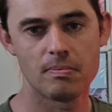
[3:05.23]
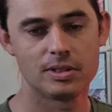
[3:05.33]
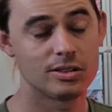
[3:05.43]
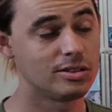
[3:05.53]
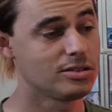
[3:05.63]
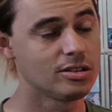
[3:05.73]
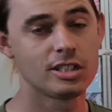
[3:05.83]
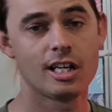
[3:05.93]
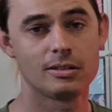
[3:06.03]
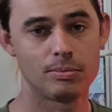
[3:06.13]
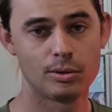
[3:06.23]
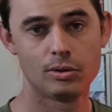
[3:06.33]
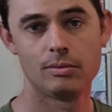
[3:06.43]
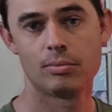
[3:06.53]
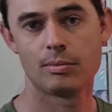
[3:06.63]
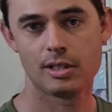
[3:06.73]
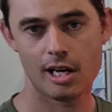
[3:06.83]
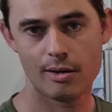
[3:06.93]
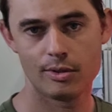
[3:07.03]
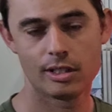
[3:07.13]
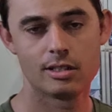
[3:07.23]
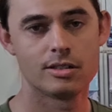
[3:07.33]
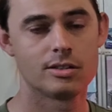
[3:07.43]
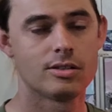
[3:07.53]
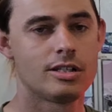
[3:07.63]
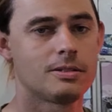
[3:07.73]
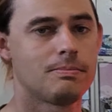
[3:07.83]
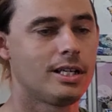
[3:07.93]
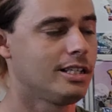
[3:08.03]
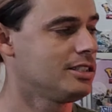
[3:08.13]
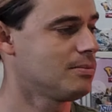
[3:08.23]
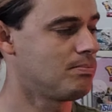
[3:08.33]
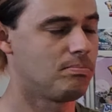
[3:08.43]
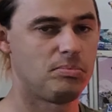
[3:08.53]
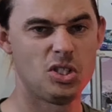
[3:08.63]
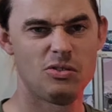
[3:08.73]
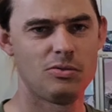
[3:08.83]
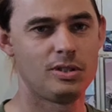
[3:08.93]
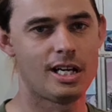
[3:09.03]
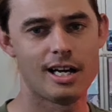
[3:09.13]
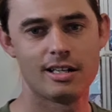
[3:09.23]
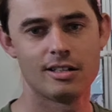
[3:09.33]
because it's not as hard to pull and probably the artwork isn't as nice, but it's a beautiful card.